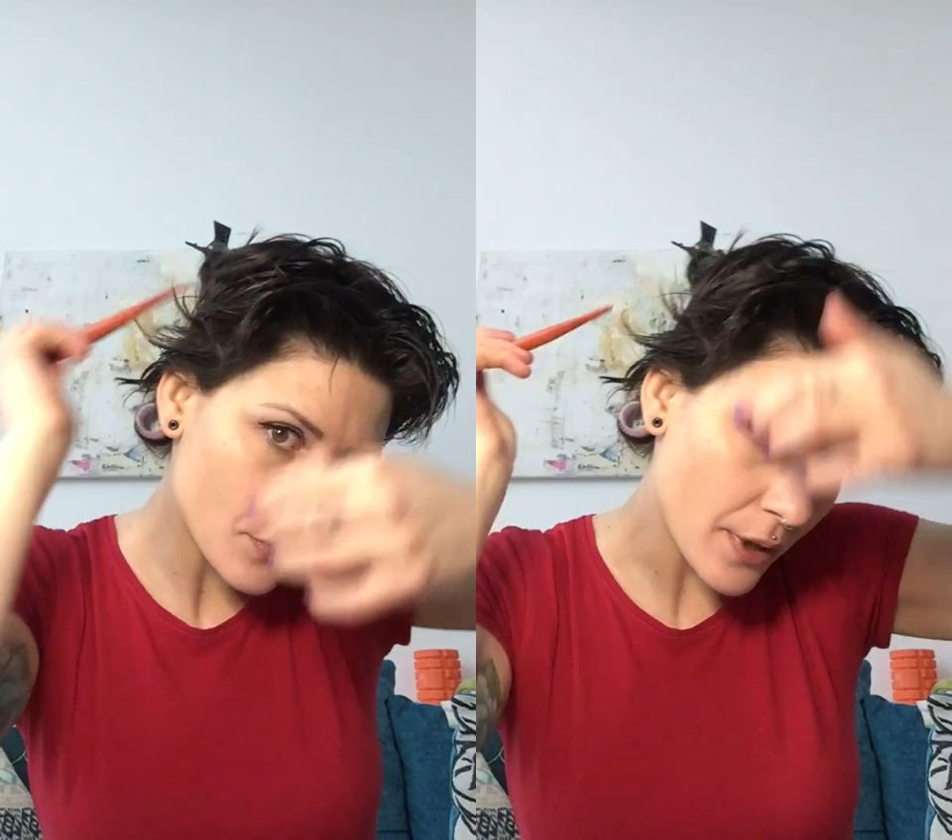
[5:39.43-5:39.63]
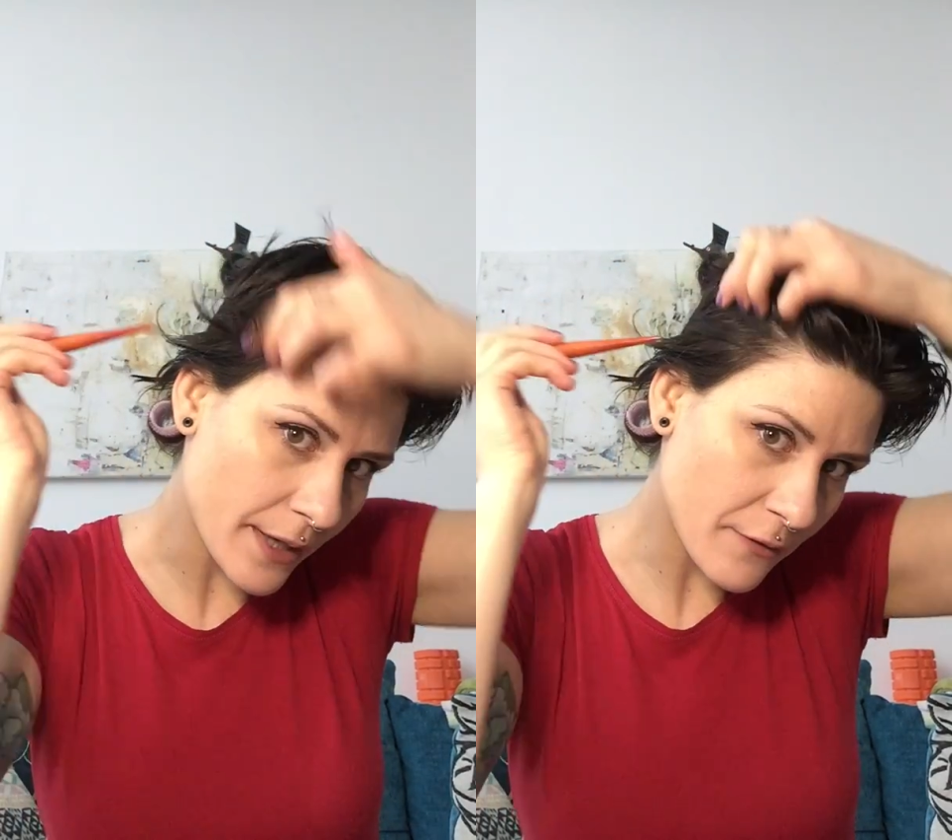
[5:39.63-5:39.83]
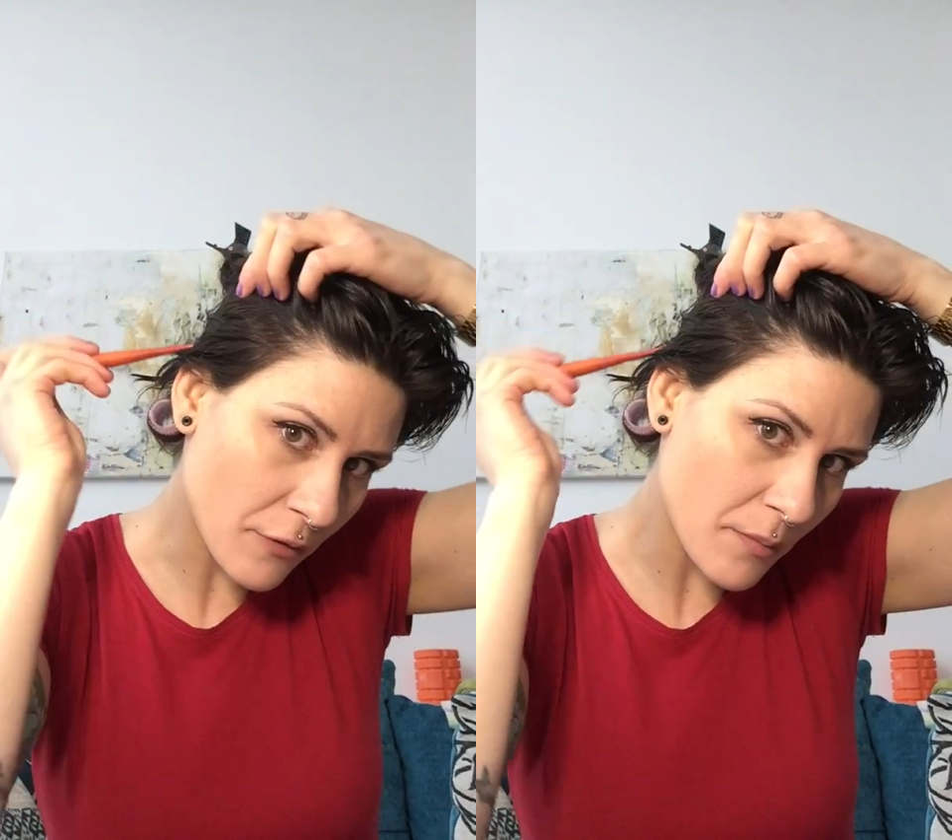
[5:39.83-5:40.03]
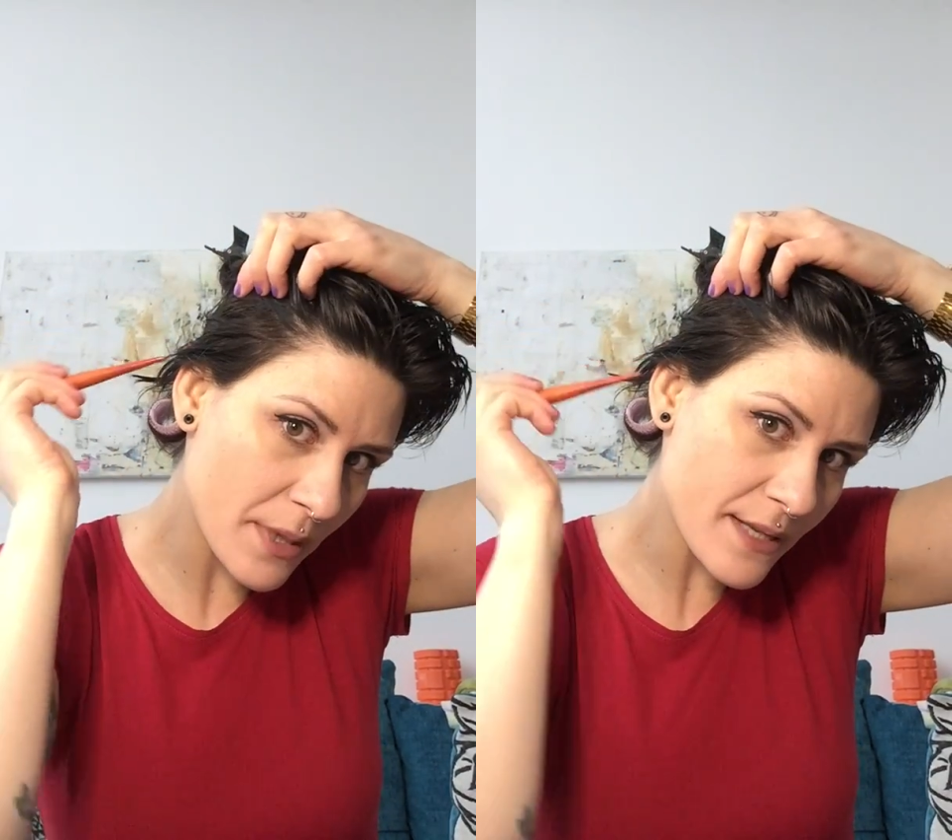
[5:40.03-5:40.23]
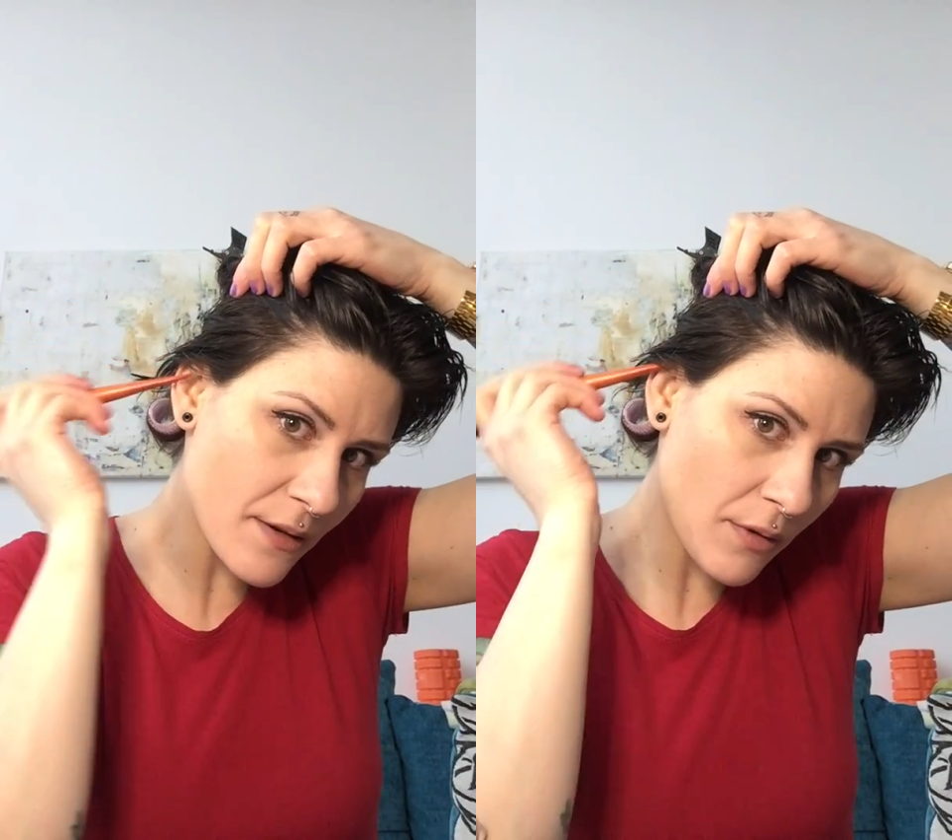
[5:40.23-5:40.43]
Right, for the
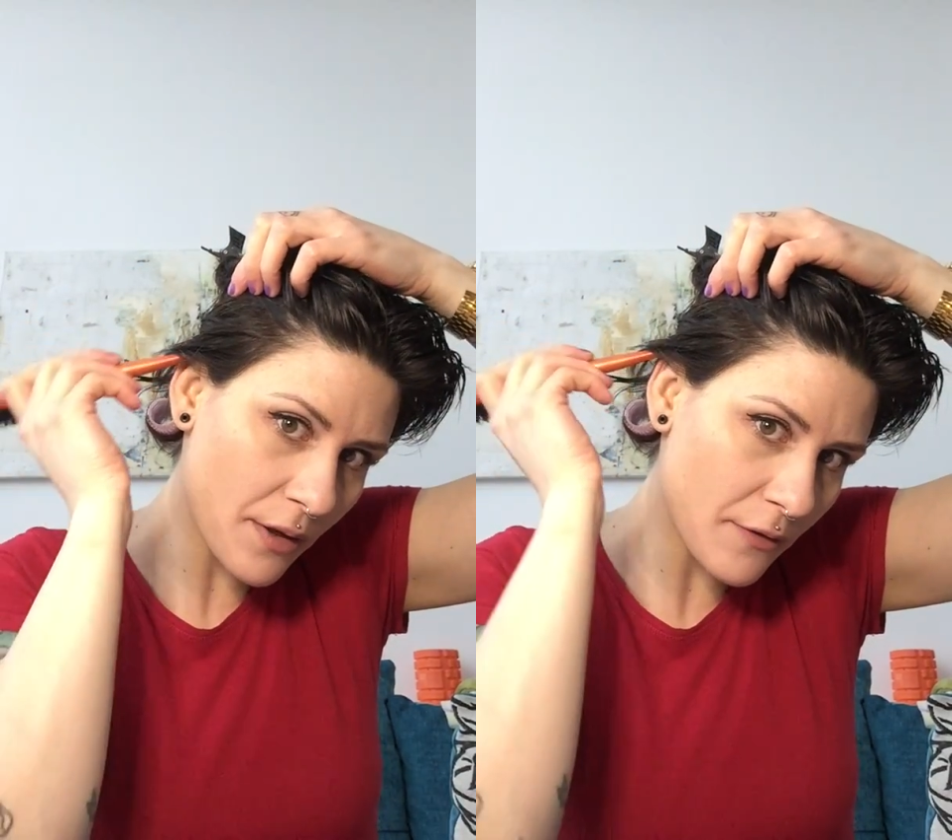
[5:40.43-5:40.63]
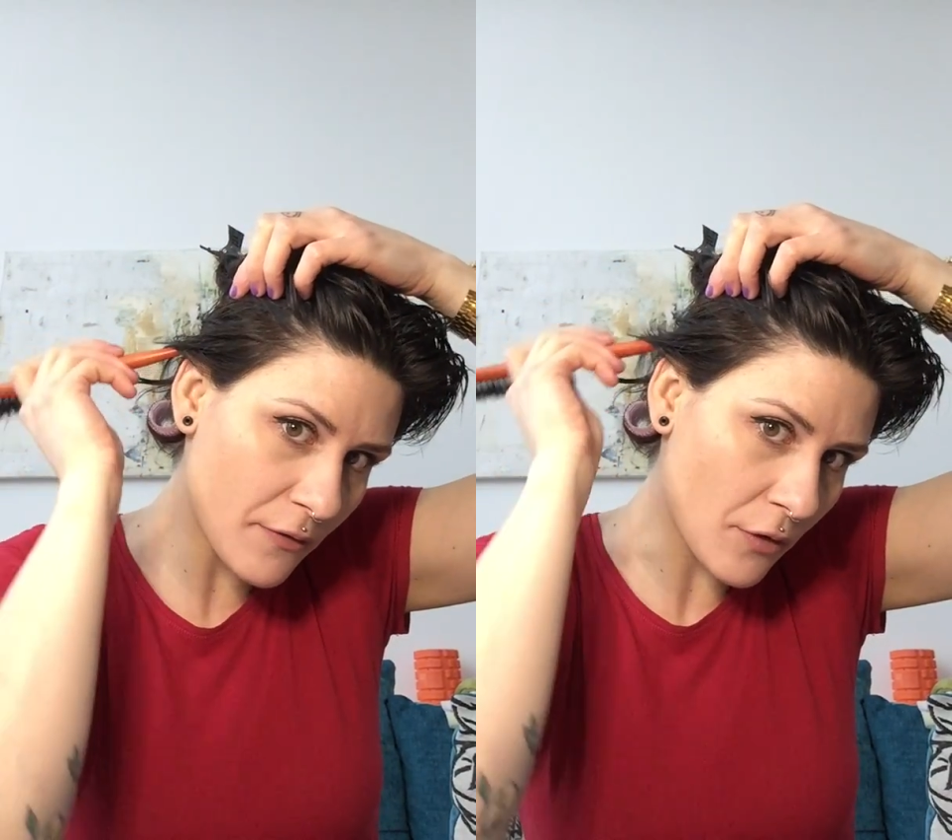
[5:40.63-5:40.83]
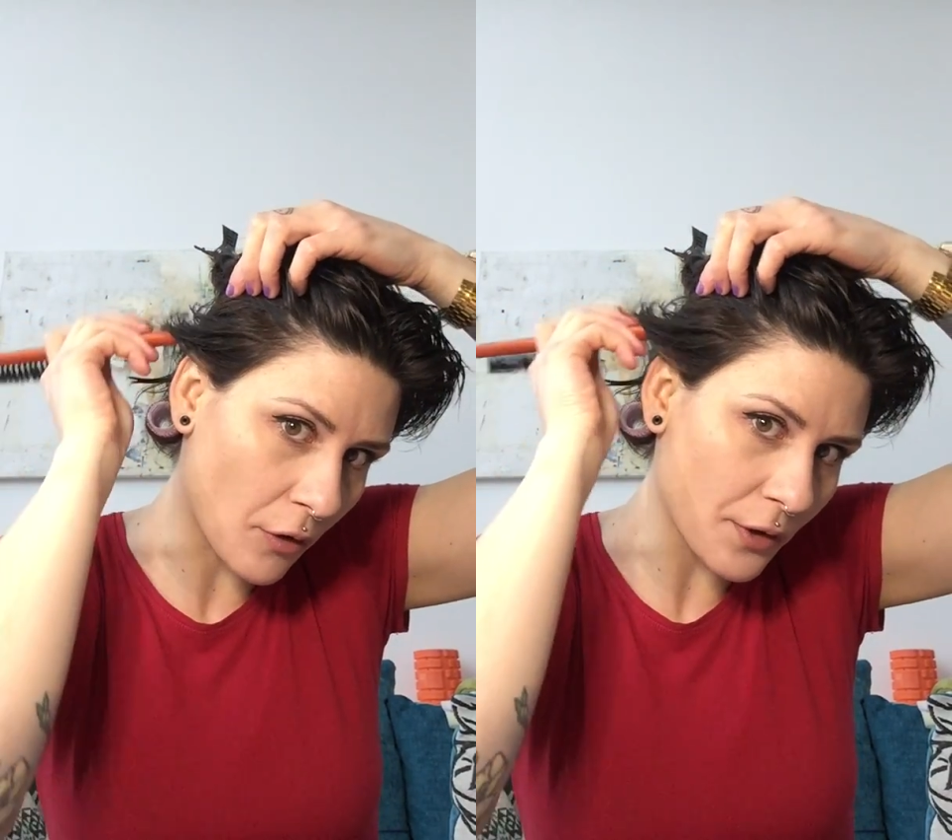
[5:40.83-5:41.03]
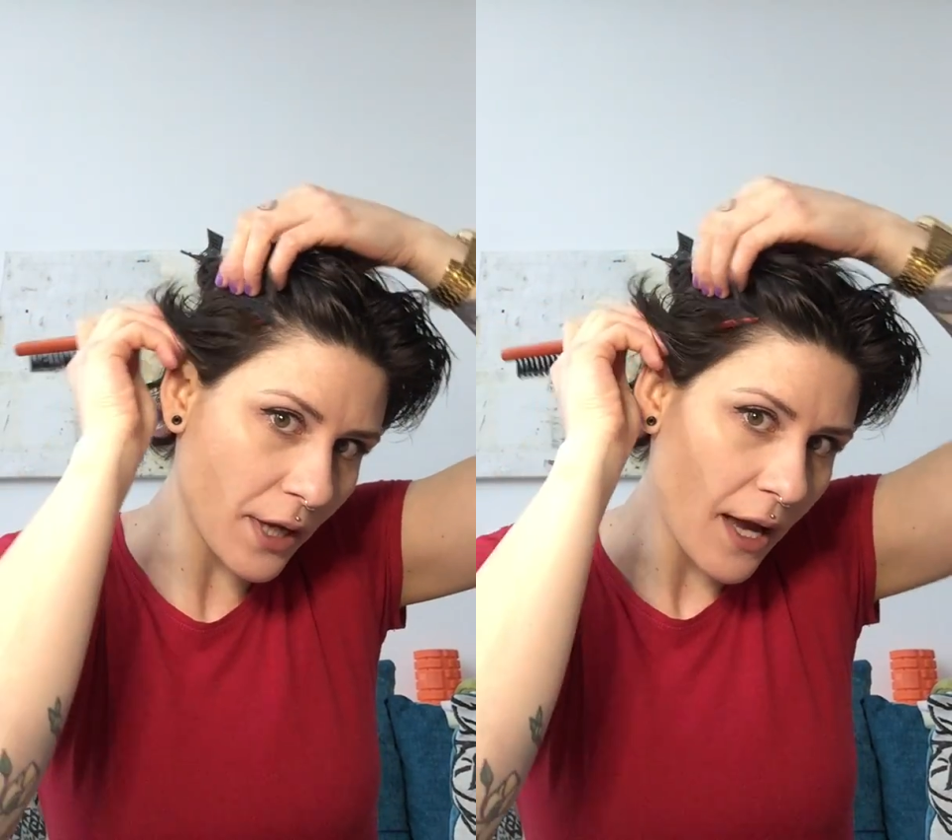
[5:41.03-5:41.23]
bits around the front,